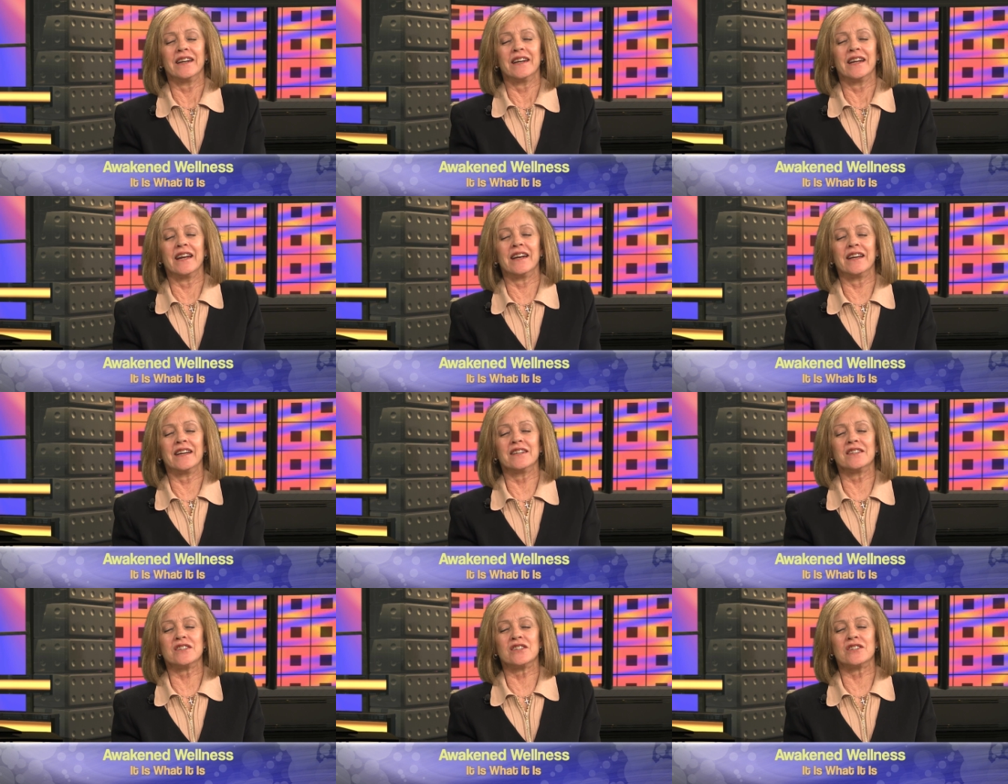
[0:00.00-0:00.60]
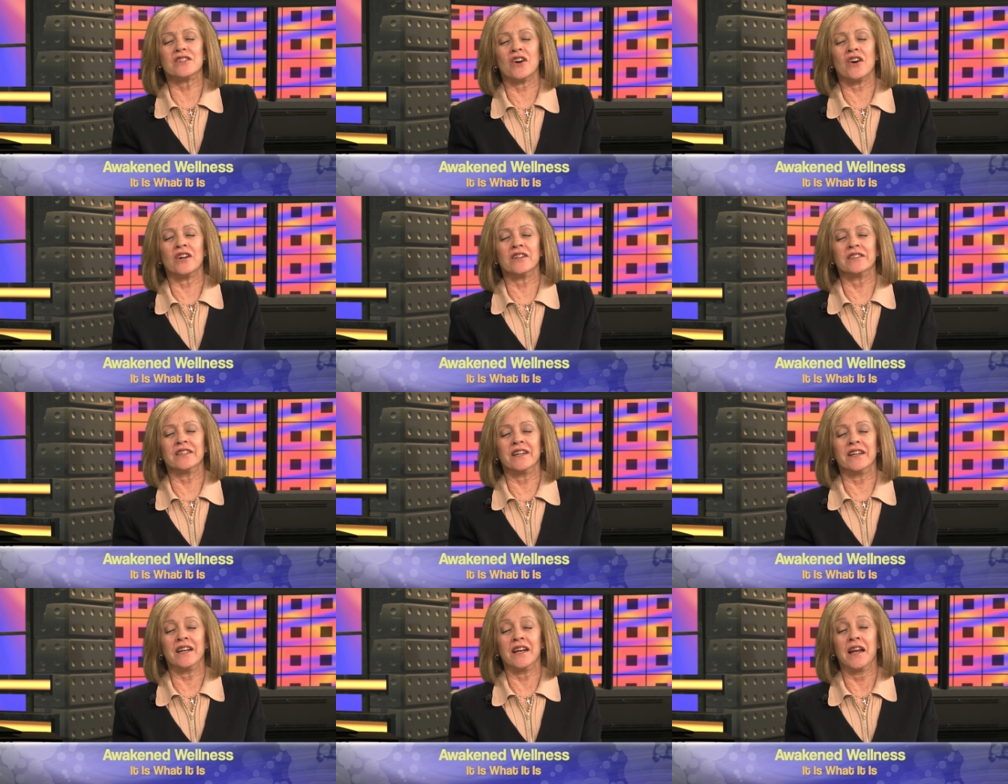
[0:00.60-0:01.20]
and I
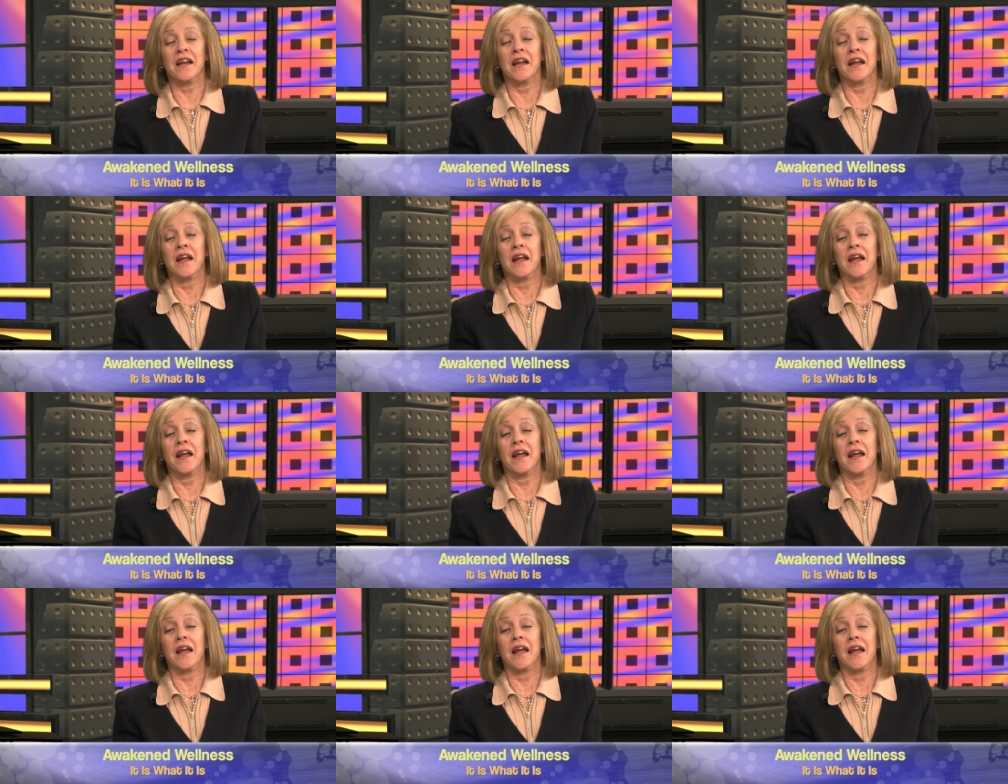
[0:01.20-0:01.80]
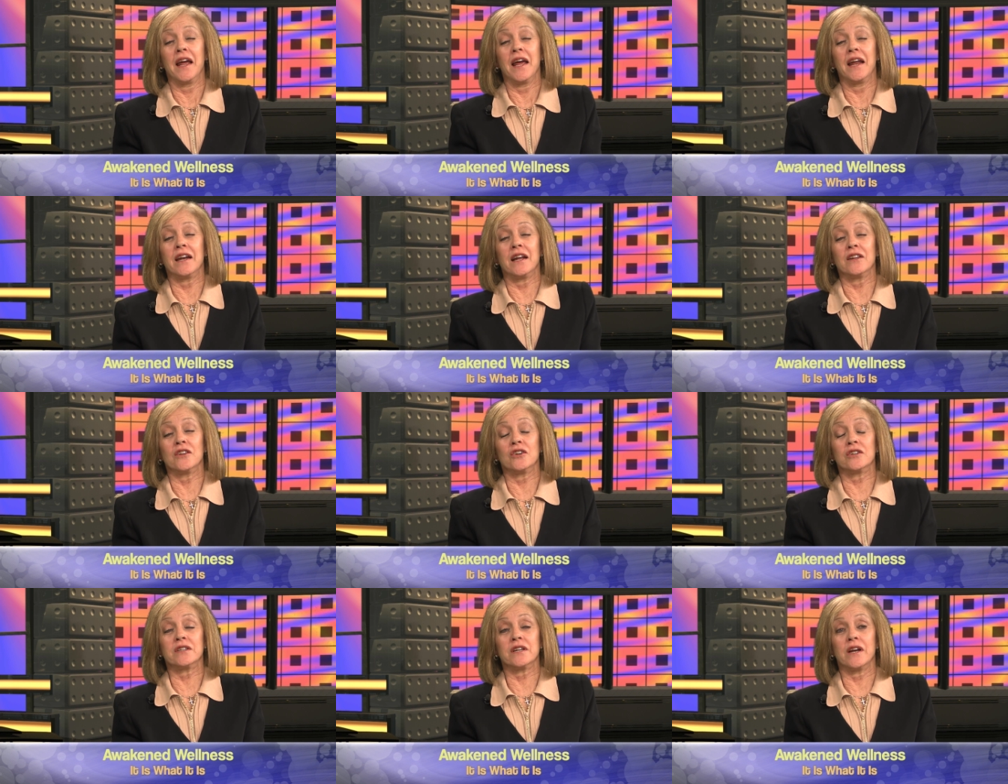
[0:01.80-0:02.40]
installed it and I
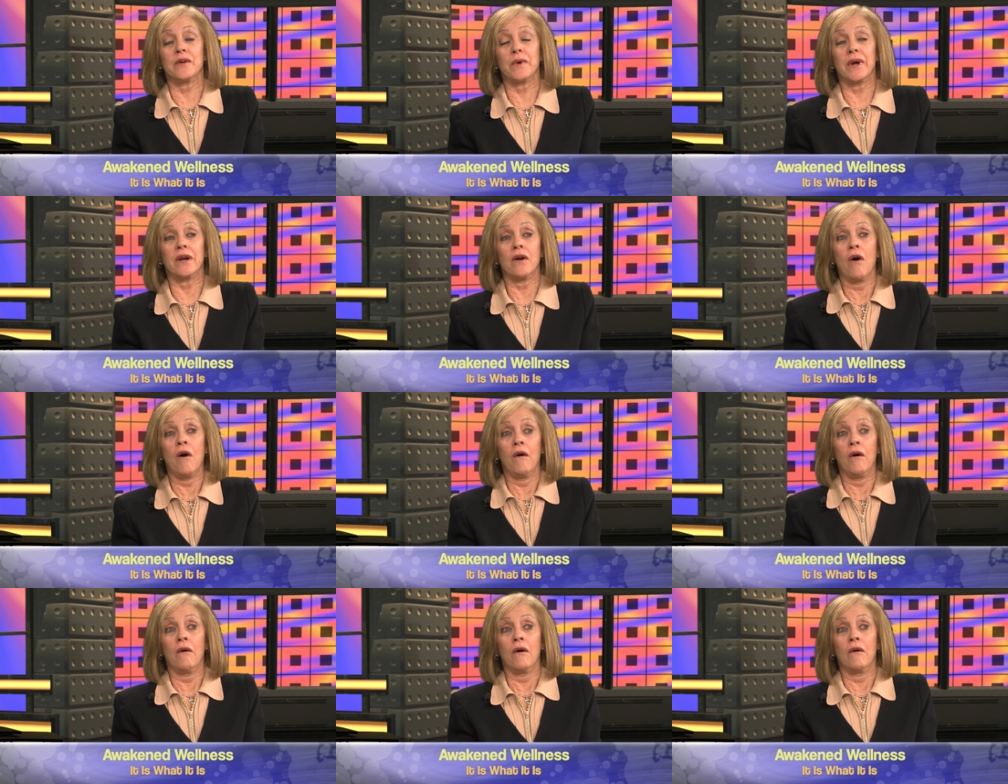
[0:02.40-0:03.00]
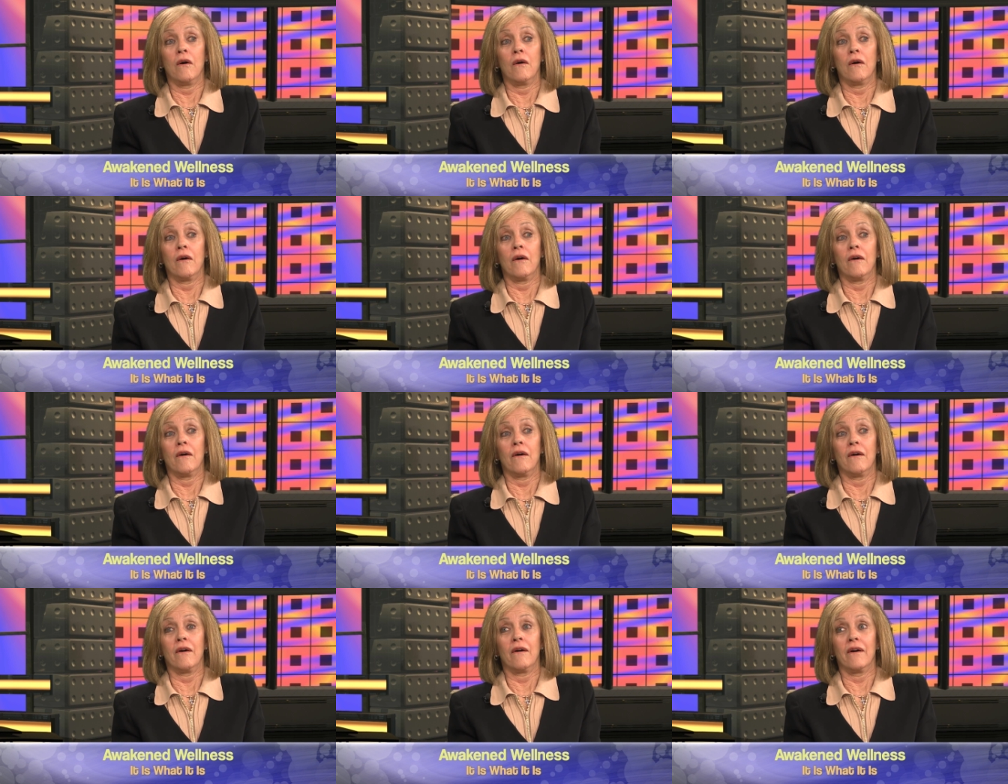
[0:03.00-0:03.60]
looked and I went, oh,
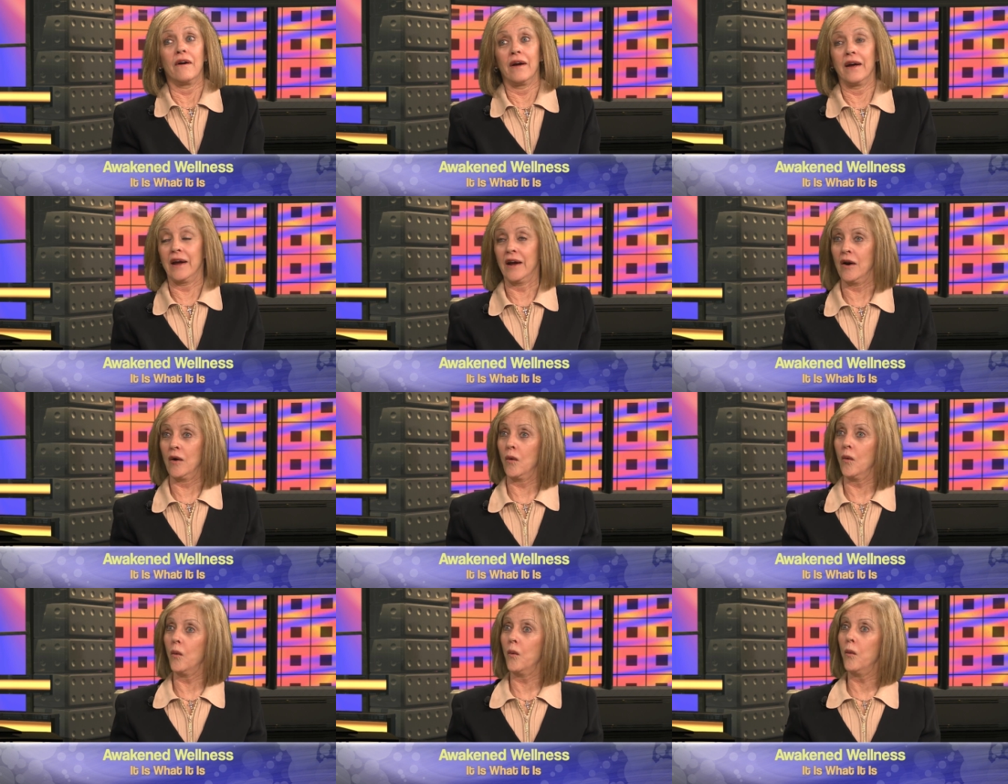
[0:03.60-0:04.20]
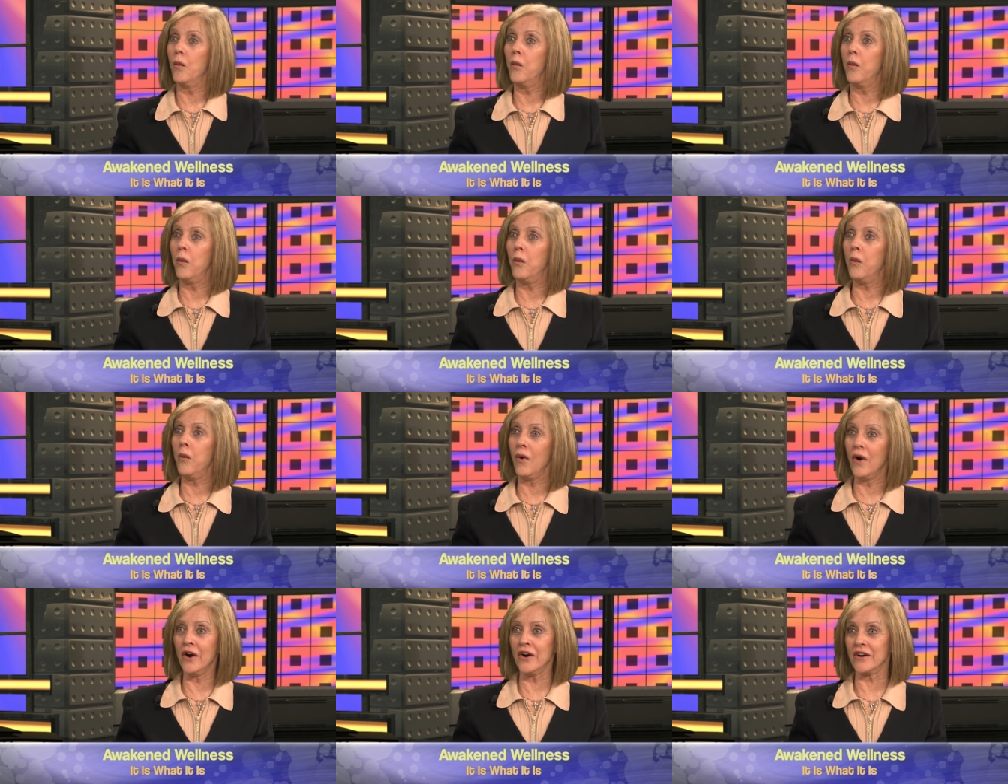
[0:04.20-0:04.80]
it
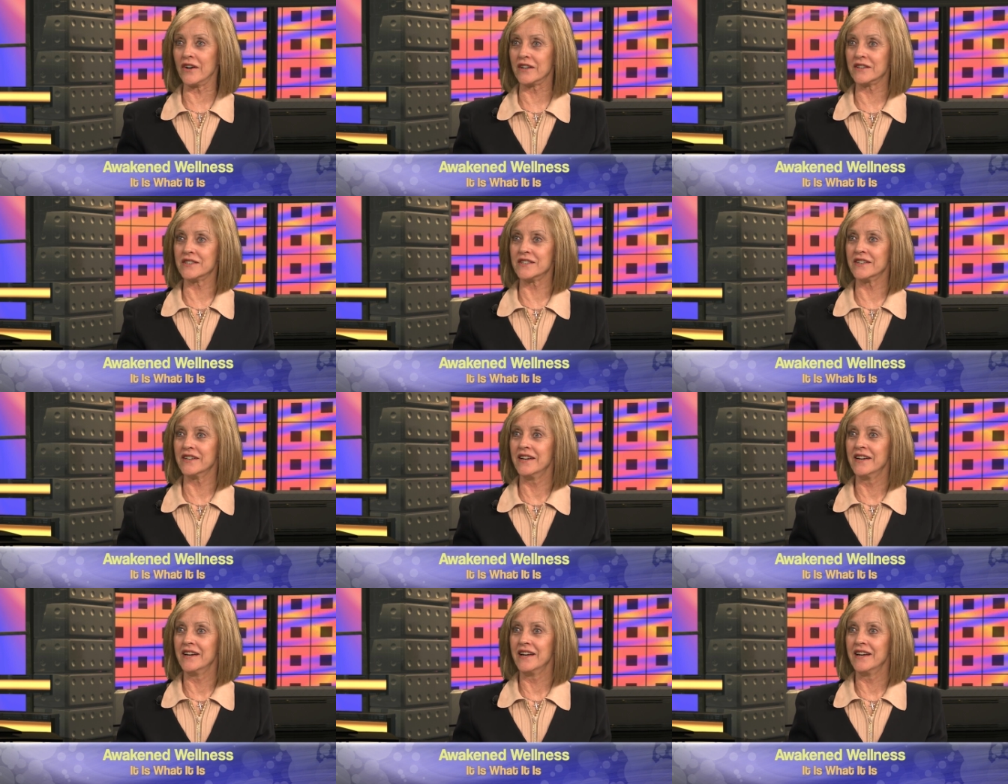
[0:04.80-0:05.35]
worked.